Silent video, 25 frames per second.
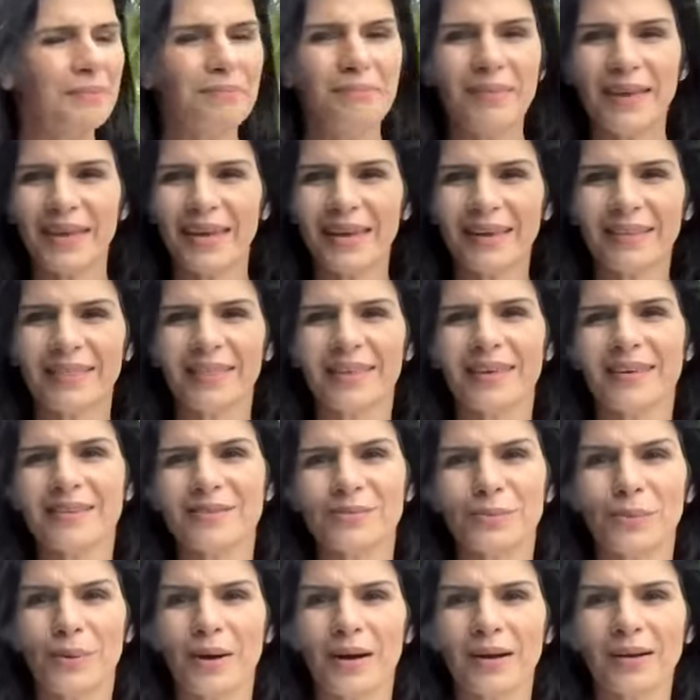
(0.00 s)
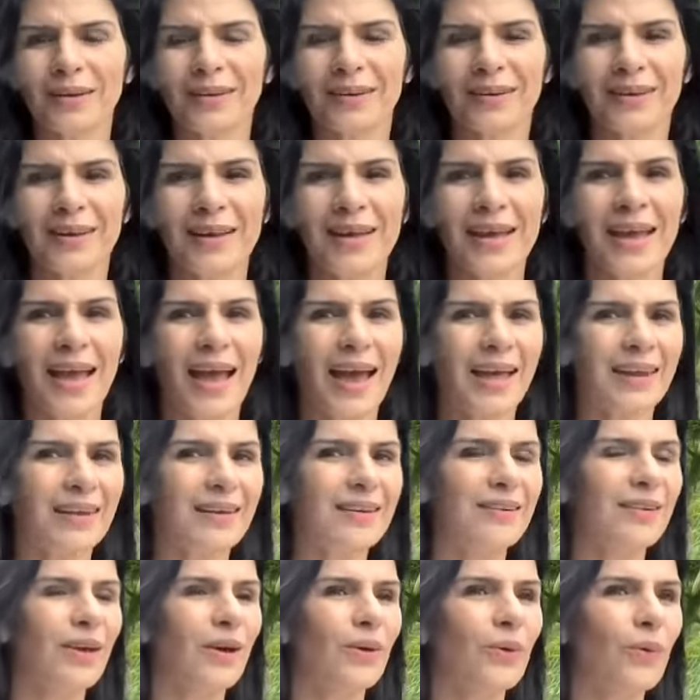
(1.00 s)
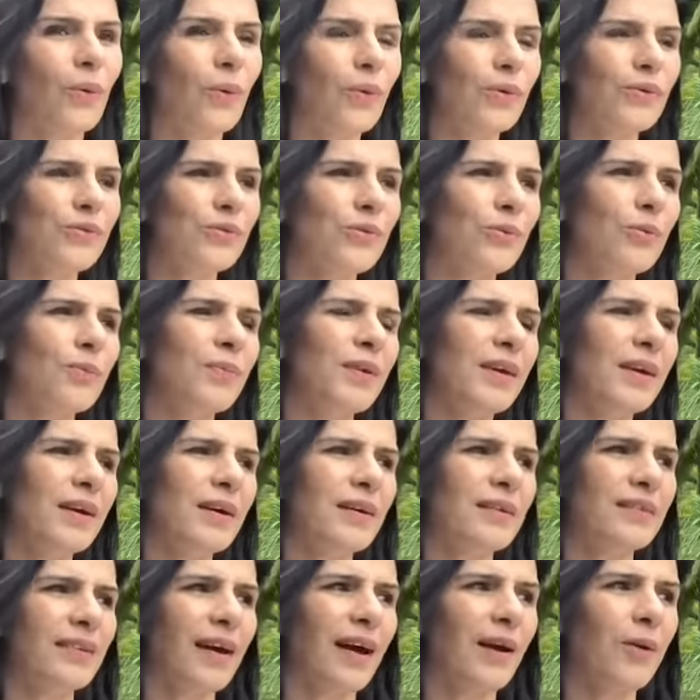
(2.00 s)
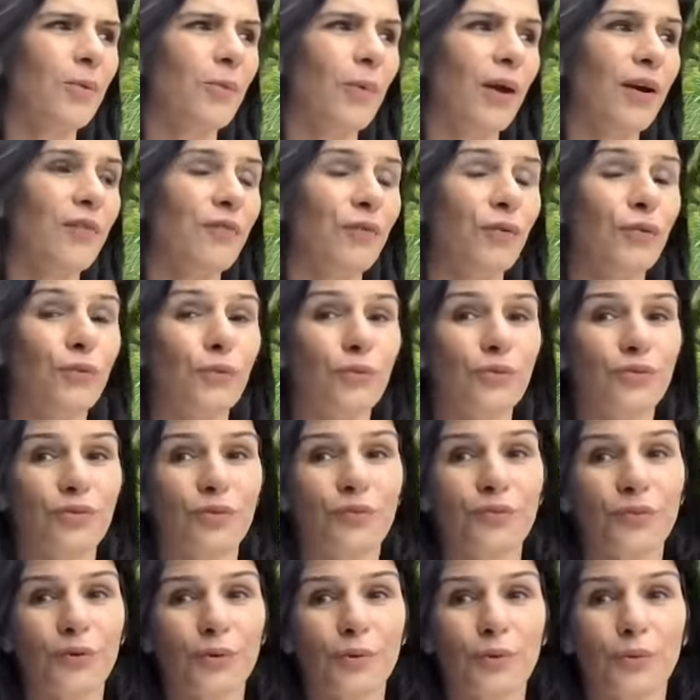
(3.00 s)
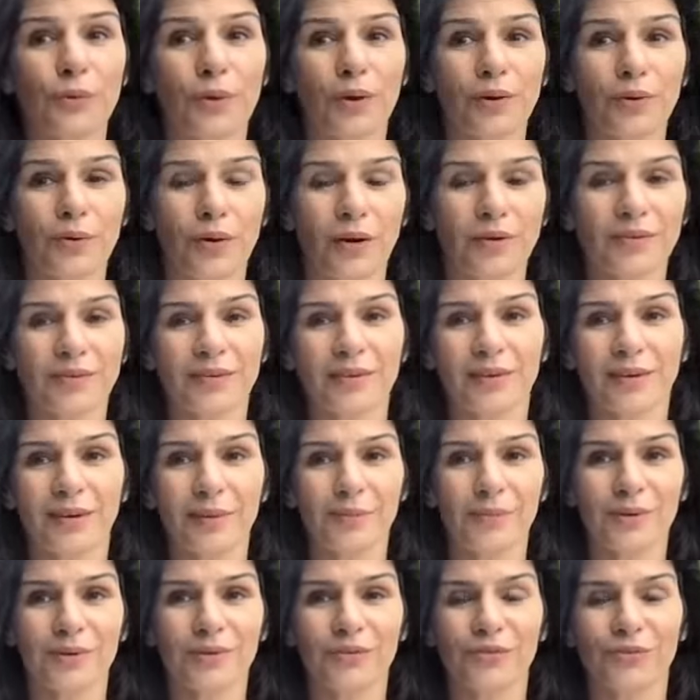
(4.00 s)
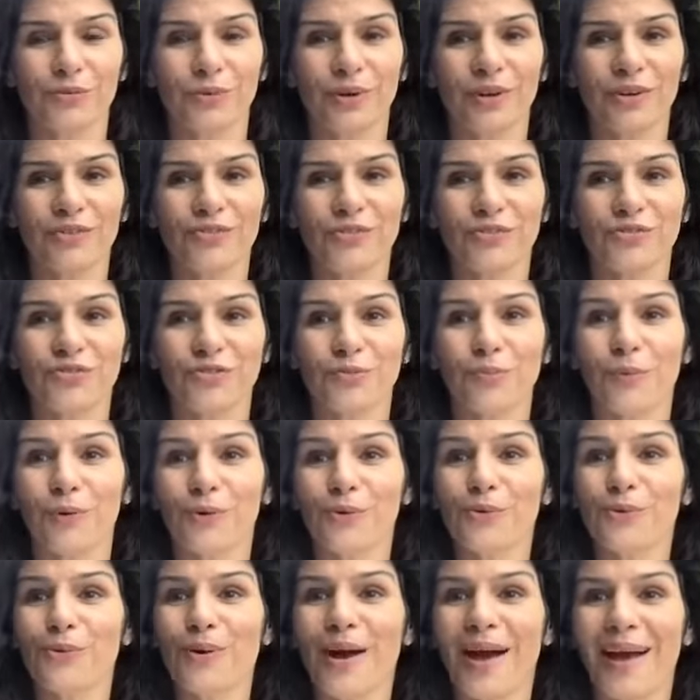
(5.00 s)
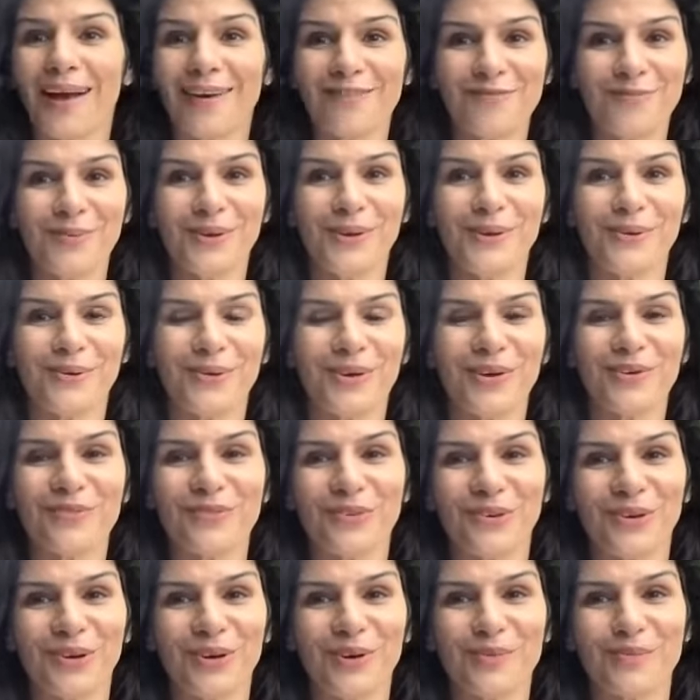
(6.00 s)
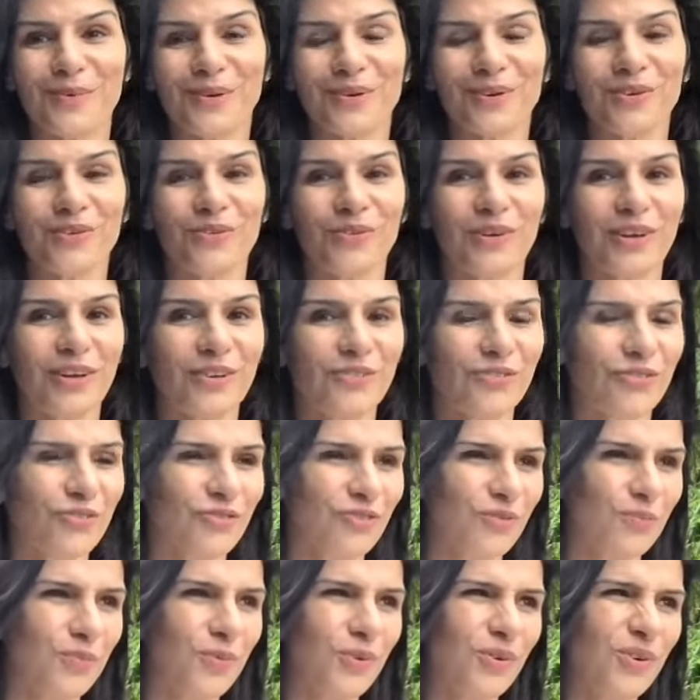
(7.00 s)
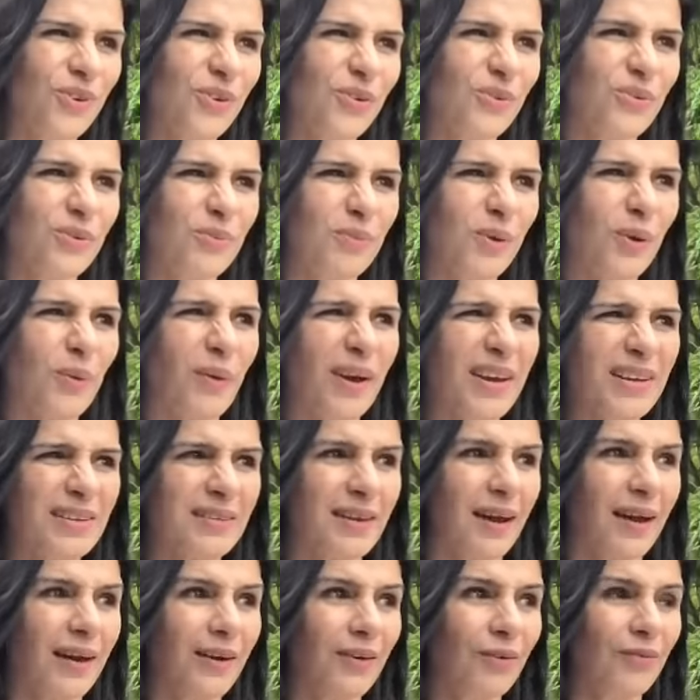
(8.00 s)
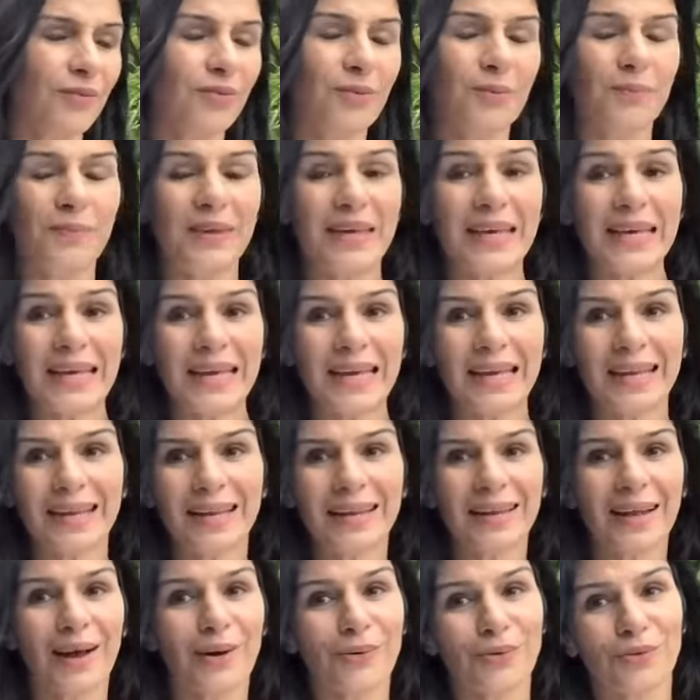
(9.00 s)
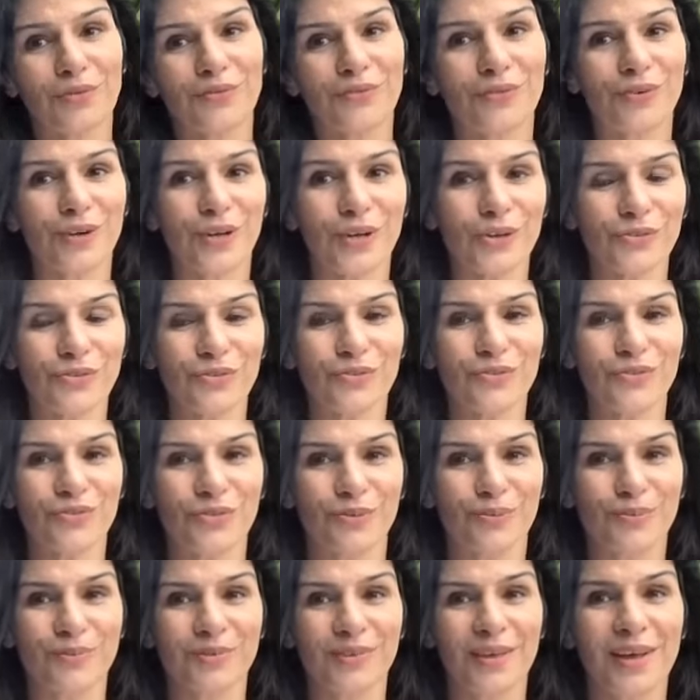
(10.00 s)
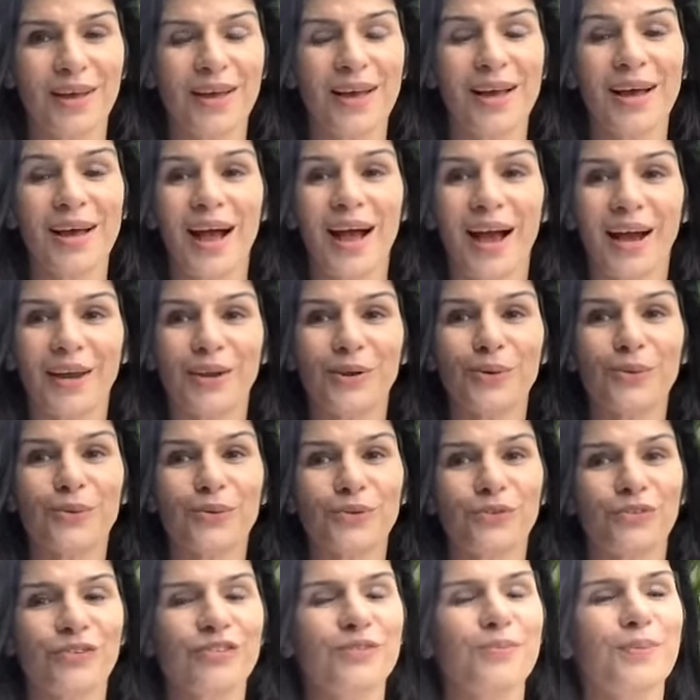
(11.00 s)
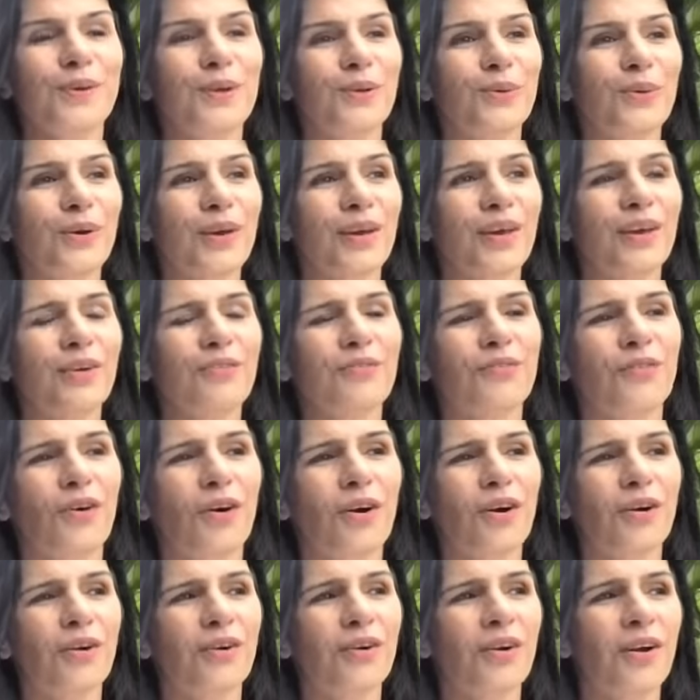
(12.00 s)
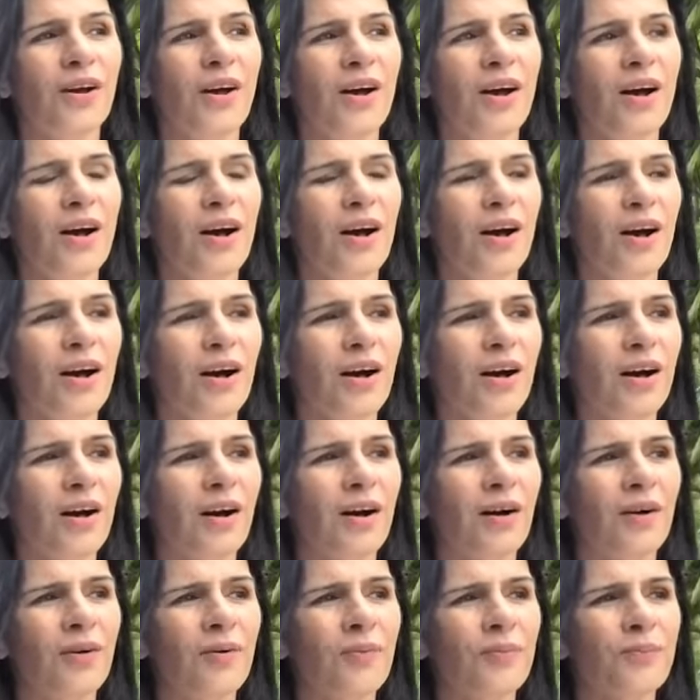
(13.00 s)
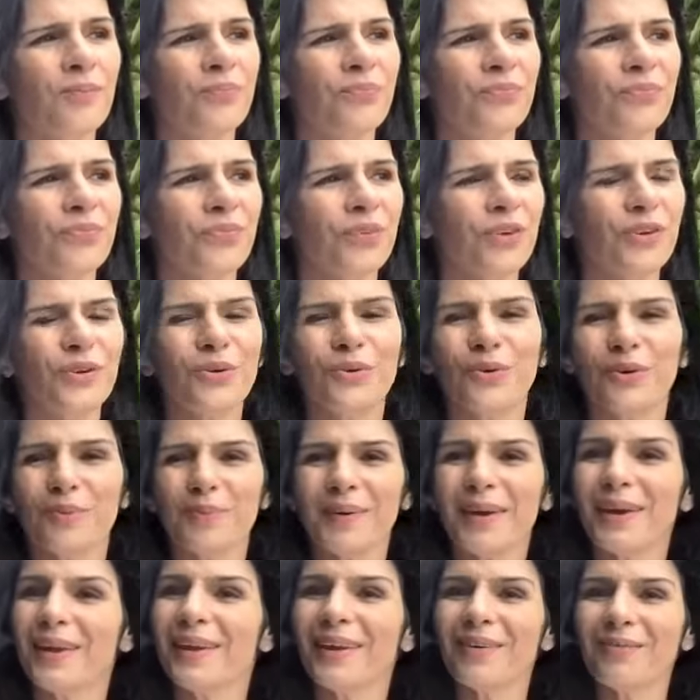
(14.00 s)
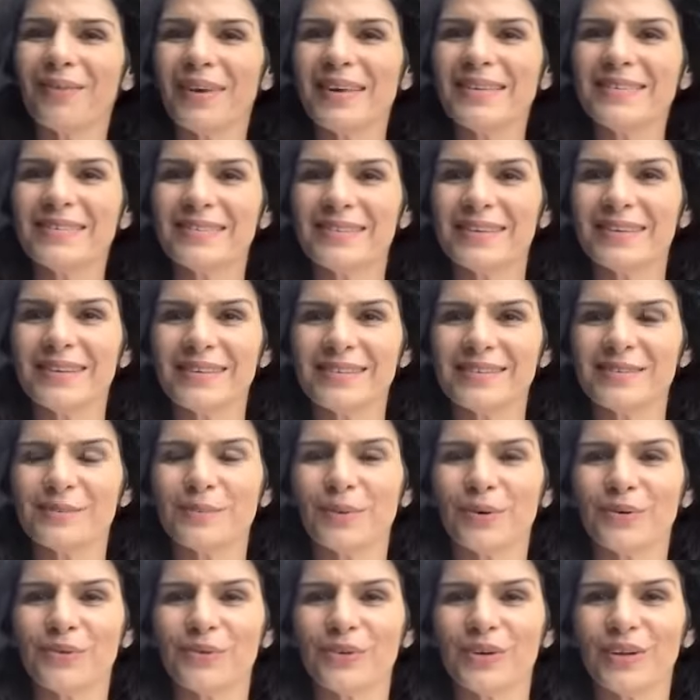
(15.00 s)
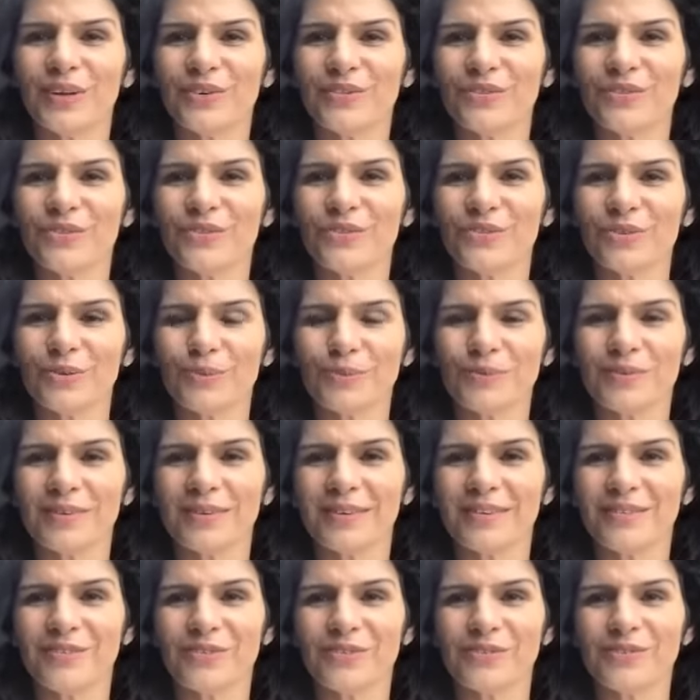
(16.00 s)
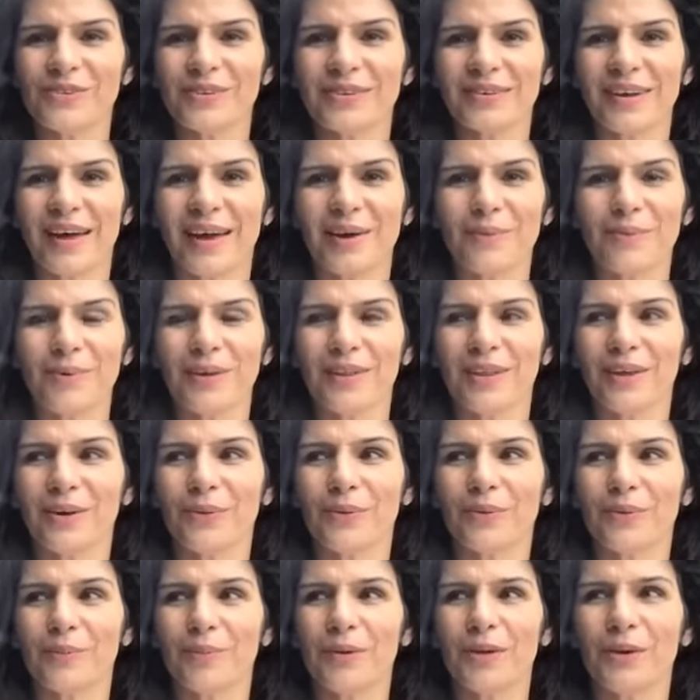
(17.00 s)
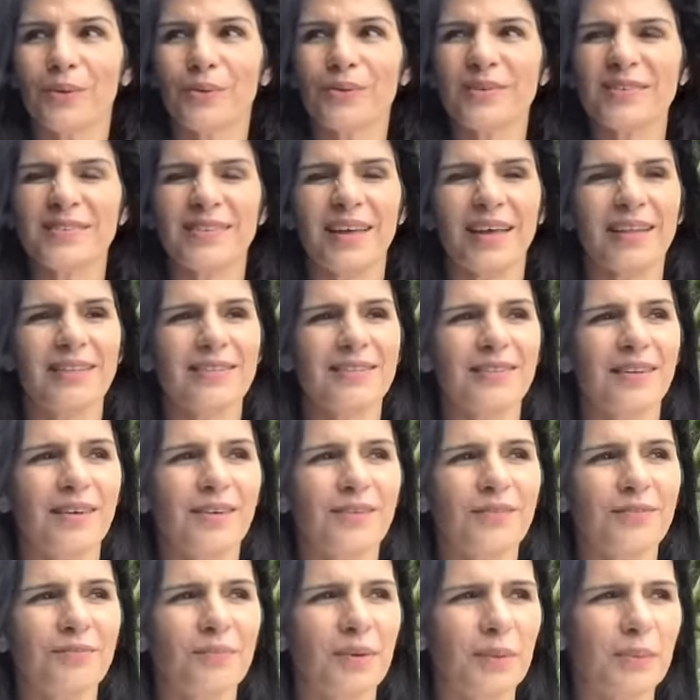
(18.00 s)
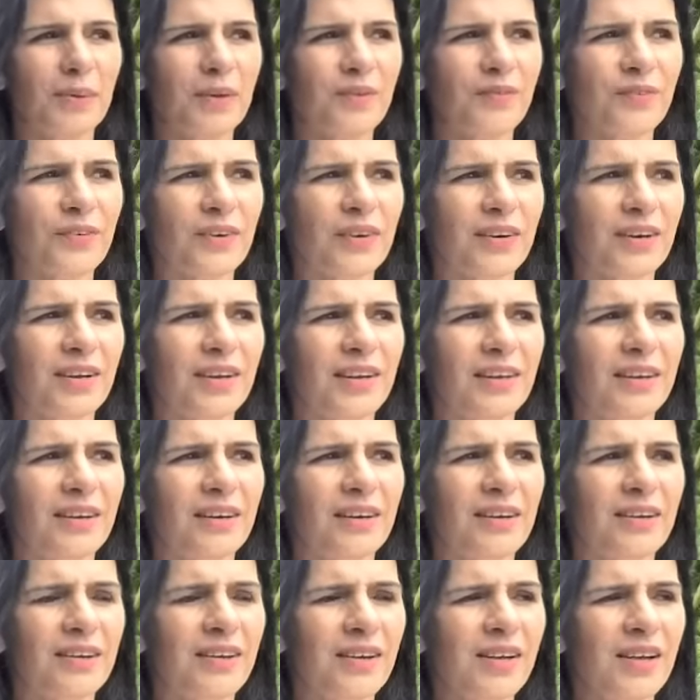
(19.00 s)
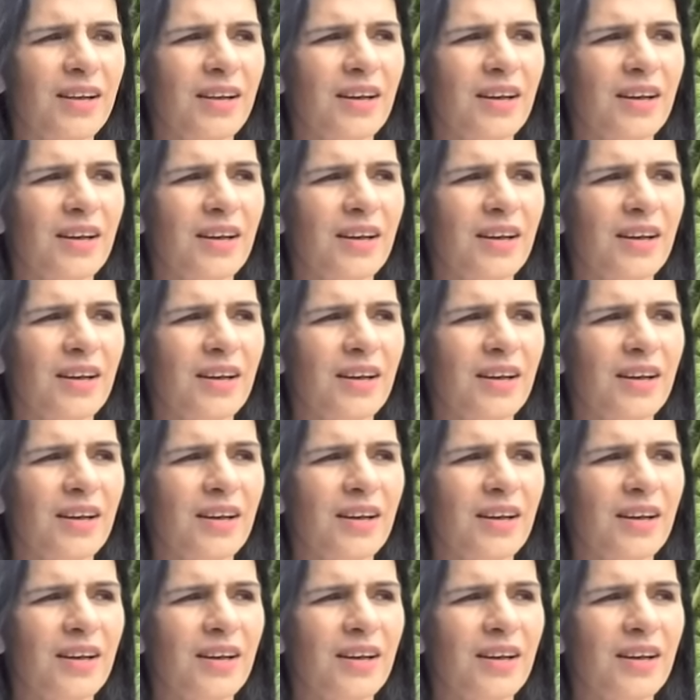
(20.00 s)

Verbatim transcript: making things work and it can also be a time where for those of you who are not in a committed relationship or who have been looking for a committed relationship you know you could be quite tired of the being in and out of relationships and you could just be looking for um, you, know, you could be getting very serious about relationships it's just a time where there could be no sense of maybe if earlier